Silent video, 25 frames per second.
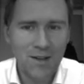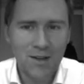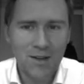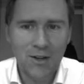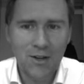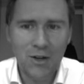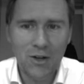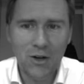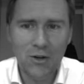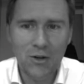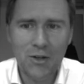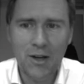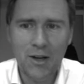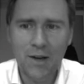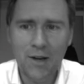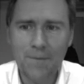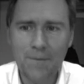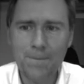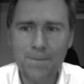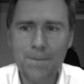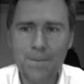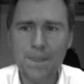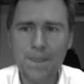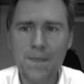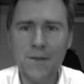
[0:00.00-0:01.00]
Okay,
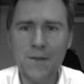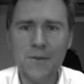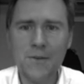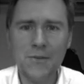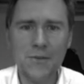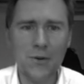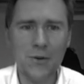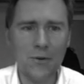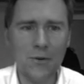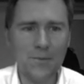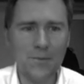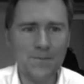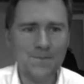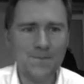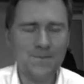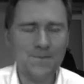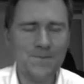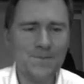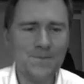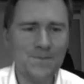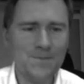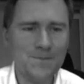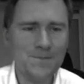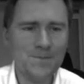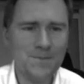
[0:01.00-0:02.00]
so
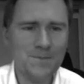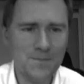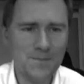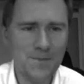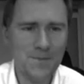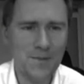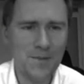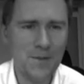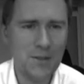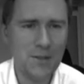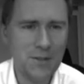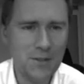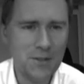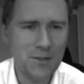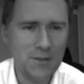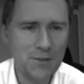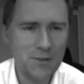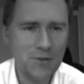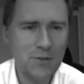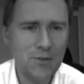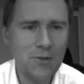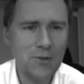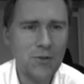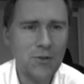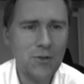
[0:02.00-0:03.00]
the
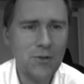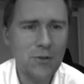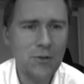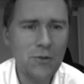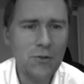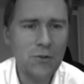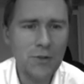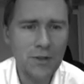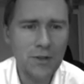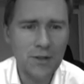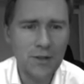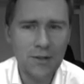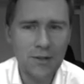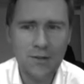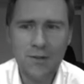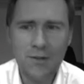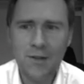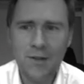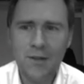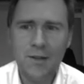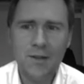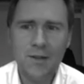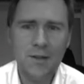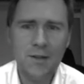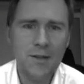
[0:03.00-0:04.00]
clue here
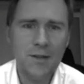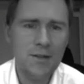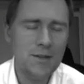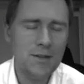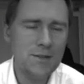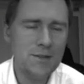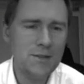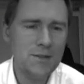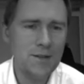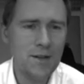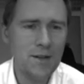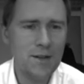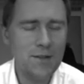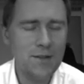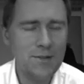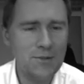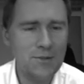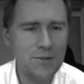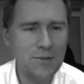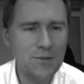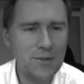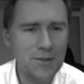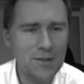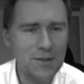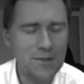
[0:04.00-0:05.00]
is that
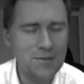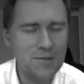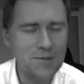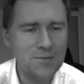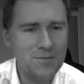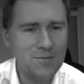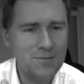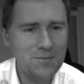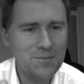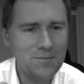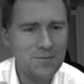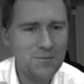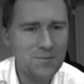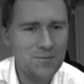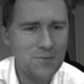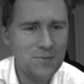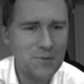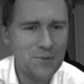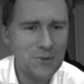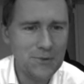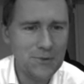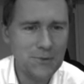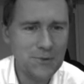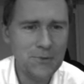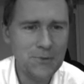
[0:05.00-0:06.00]
you can
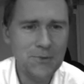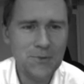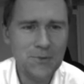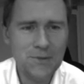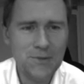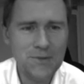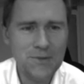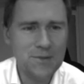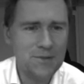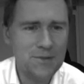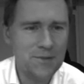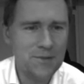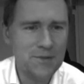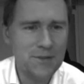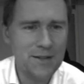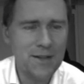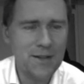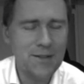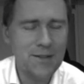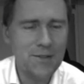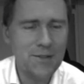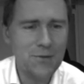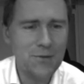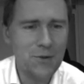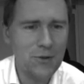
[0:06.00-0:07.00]
use the
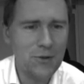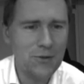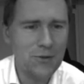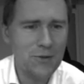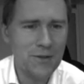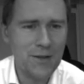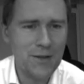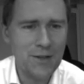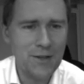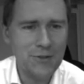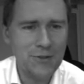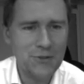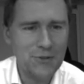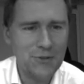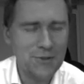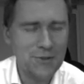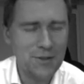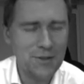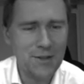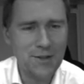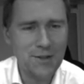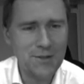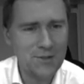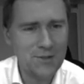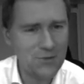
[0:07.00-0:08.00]
dative alternation
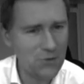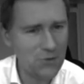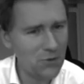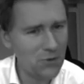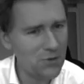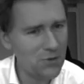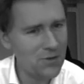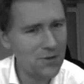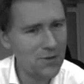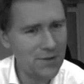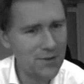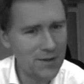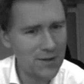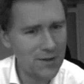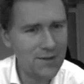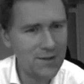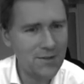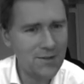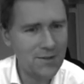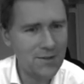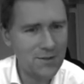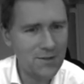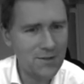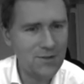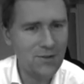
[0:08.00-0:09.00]
and historical
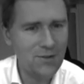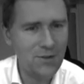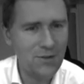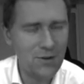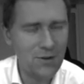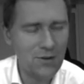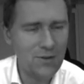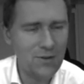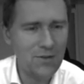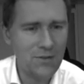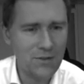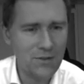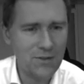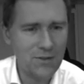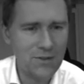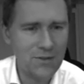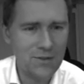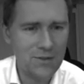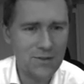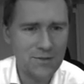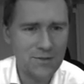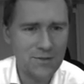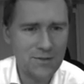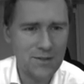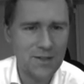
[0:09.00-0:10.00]
data of the
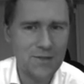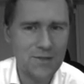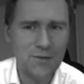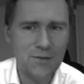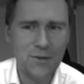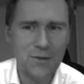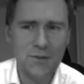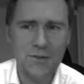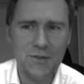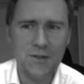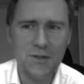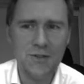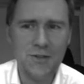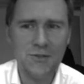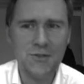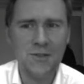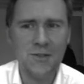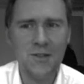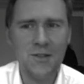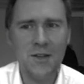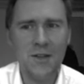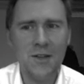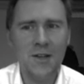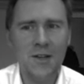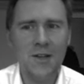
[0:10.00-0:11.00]
dative
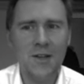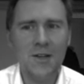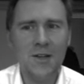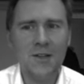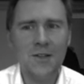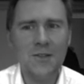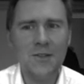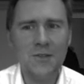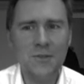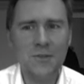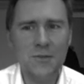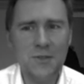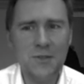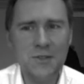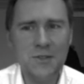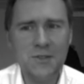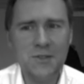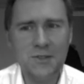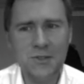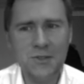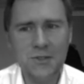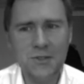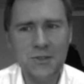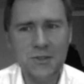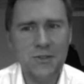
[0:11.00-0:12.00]
alternation to
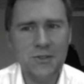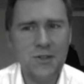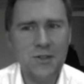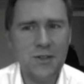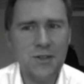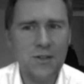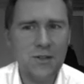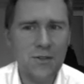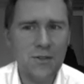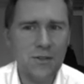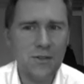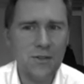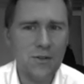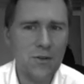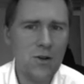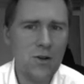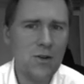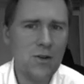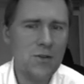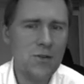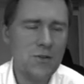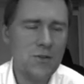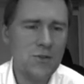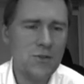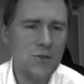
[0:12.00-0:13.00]
research the
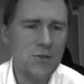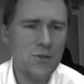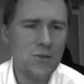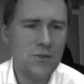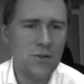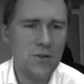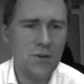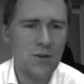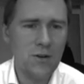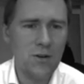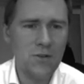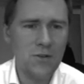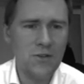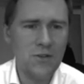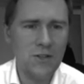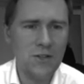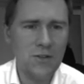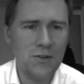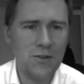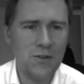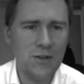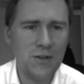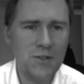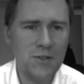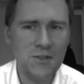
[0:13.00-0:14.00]
knowledge of
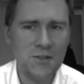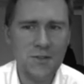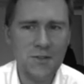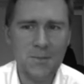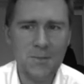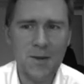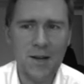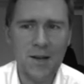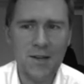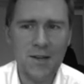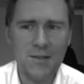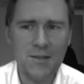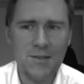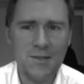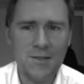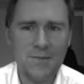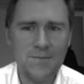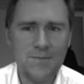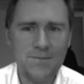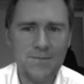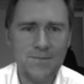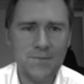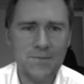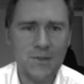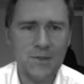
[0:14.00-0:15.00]
generations past.
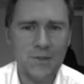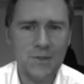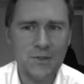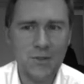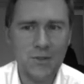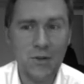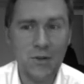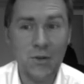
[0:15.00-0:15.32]
So